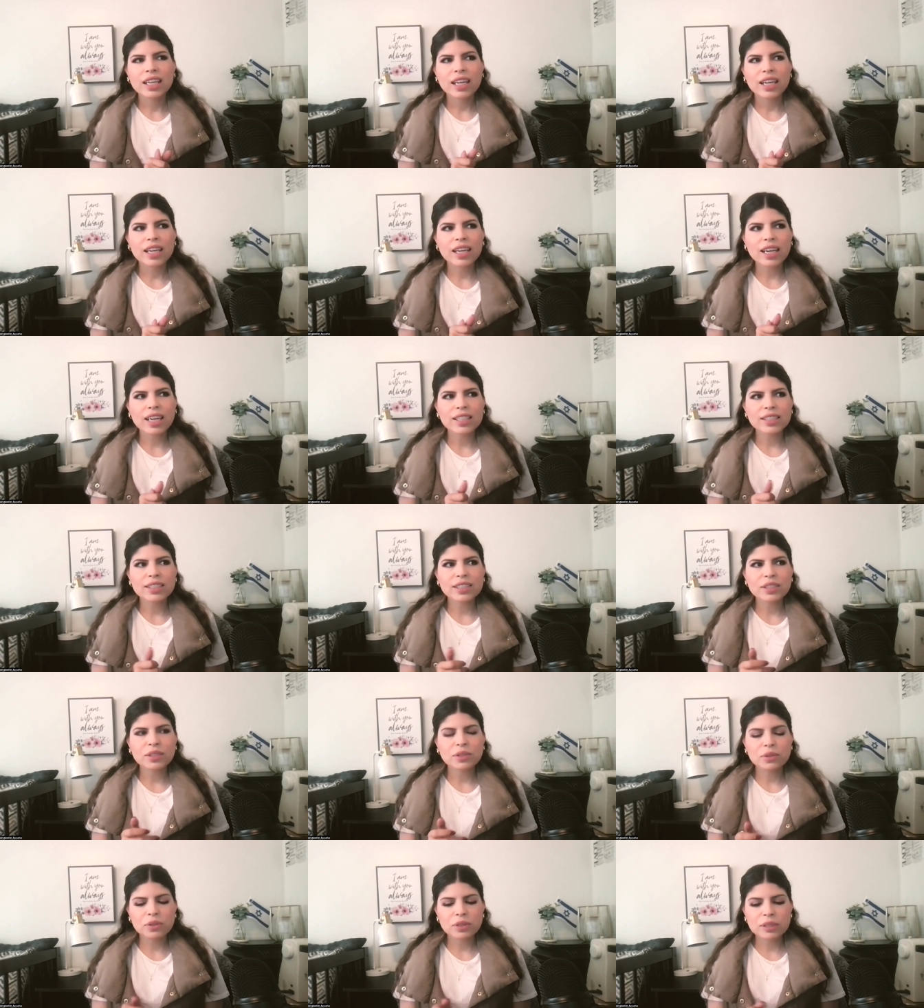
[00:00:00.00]
I got
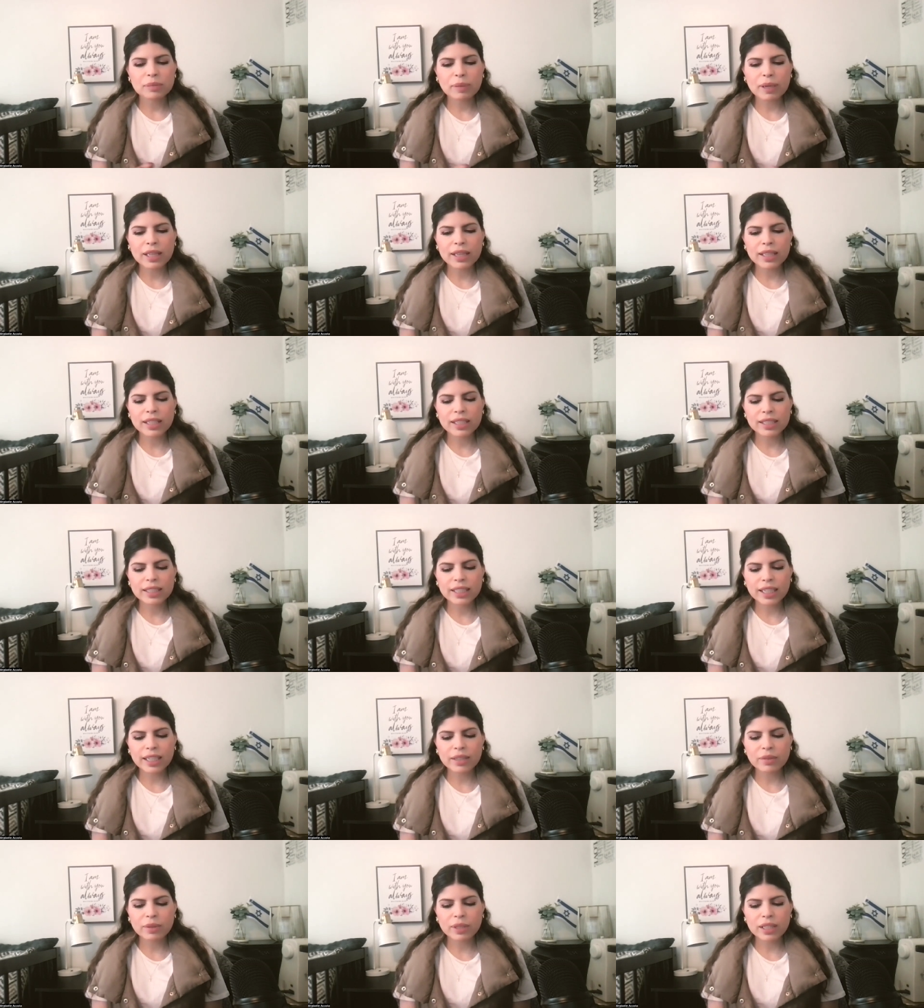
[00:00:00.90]
to spend the
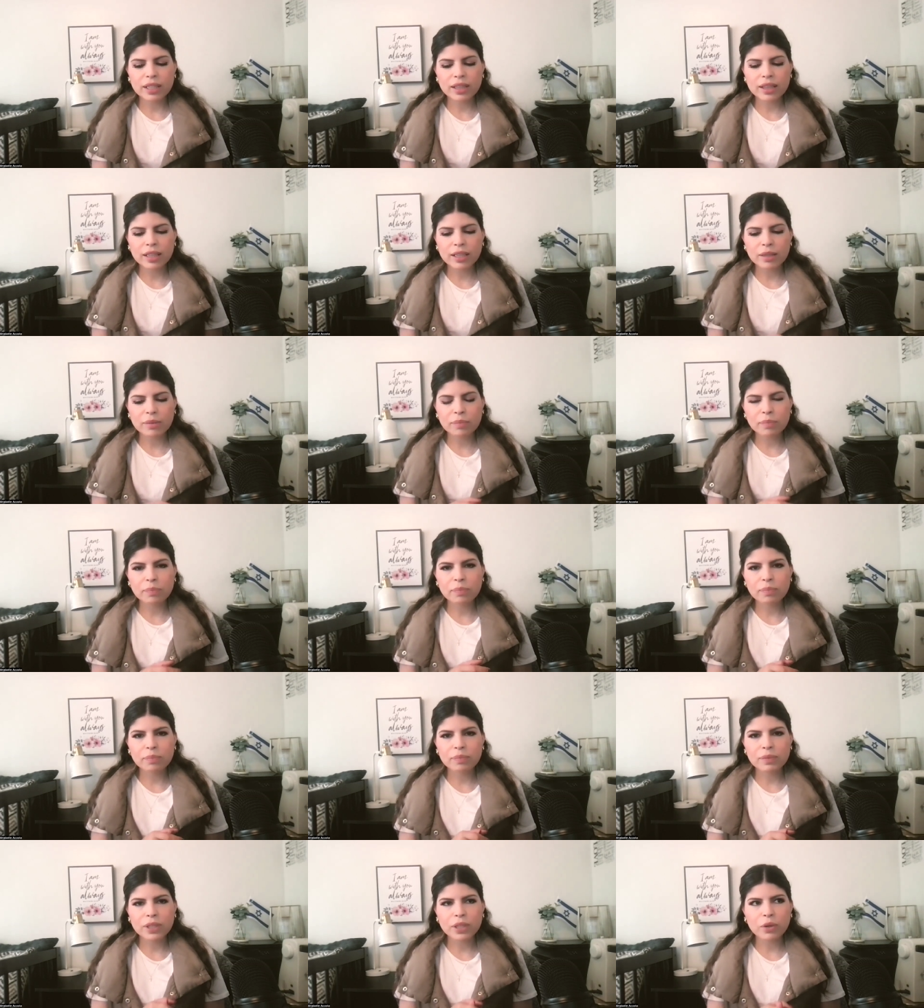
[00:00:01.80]
day with
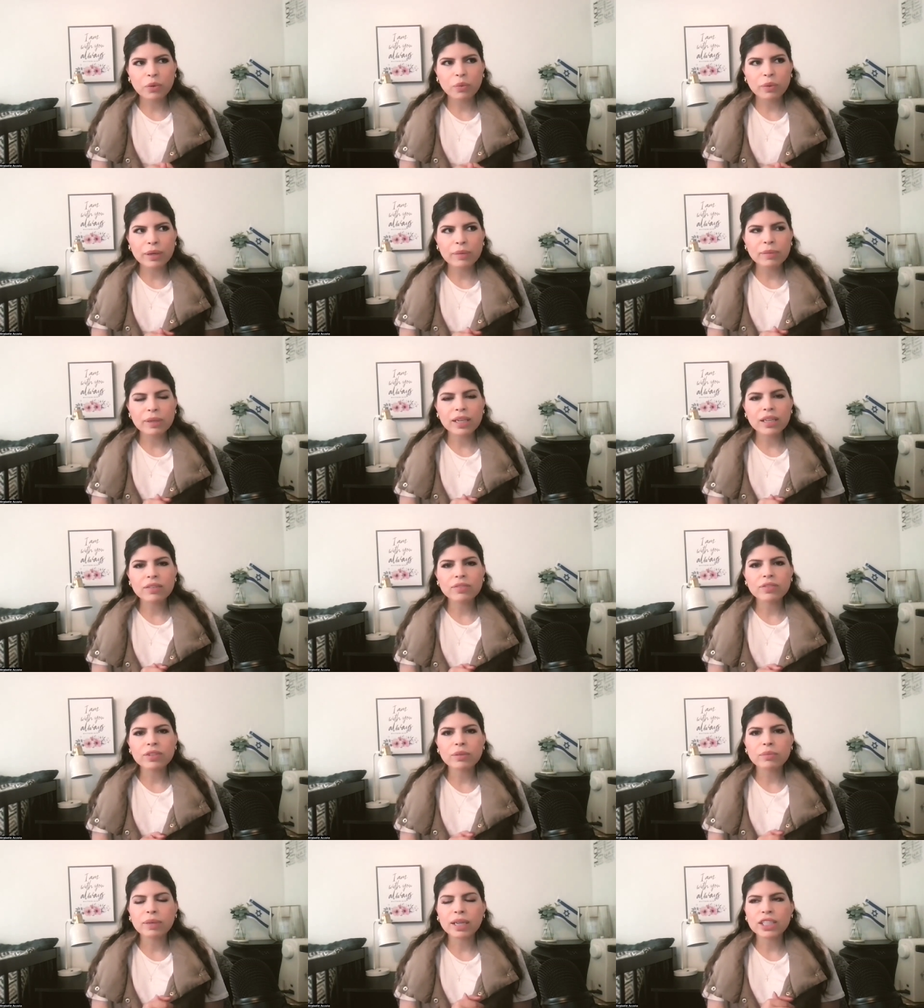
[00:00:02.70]
women
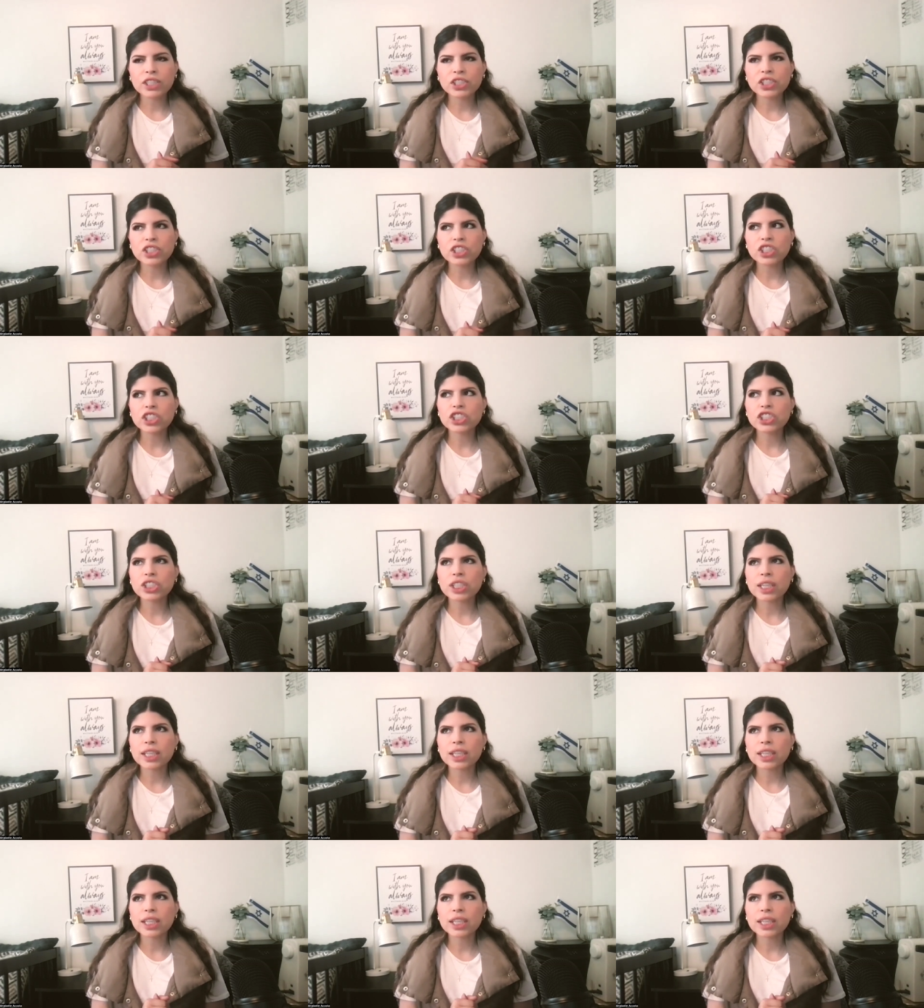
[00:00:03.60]
from my church.